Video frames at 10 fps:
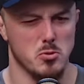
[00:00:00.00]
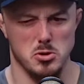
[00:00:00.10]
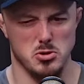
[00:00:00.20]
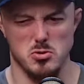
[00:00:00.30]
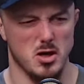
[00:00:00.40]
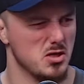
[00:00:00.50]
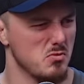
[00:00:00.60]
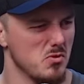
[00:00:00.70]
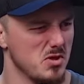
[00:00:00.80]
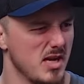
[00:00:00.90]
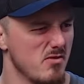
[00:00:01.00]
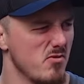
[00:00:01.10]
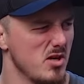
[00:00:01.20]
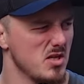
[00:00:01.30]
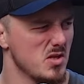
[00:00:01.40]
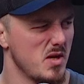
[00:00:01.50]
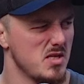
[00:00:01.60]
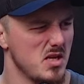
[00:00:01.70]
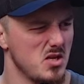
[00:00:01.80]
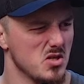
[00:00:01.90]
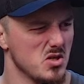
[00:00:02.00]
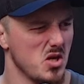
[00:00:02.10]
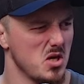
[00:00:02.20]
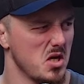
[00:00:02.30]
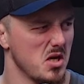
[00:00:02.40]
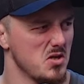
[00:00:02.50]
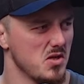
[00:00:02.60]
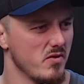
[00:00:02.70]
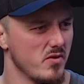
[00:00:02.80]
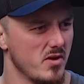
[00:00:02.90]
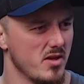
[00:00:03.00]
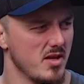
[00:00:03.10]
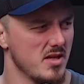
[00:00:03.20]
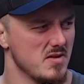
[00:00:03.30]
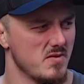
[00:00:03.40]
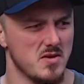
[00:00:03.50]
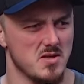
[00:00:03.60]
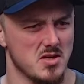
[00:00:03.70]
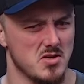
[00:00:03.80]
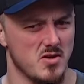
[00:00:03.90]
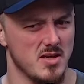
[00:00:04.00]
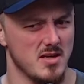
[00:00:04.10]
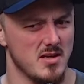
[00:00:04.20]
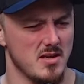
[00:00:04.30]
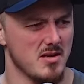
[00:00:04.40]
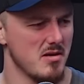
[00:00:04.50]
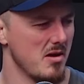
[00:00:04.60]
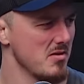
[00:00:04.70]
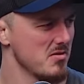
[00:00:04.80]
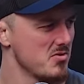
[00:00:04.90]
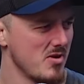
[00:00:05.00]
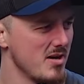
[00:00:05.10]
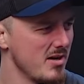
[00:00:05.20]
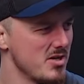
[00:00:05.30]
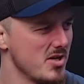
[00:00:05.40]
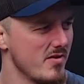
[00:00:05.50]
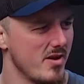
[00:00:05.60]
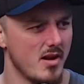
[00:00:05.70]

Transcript: You guys want to get really sweaty and just cuddle each other and think it's fun to try and like strangle each other.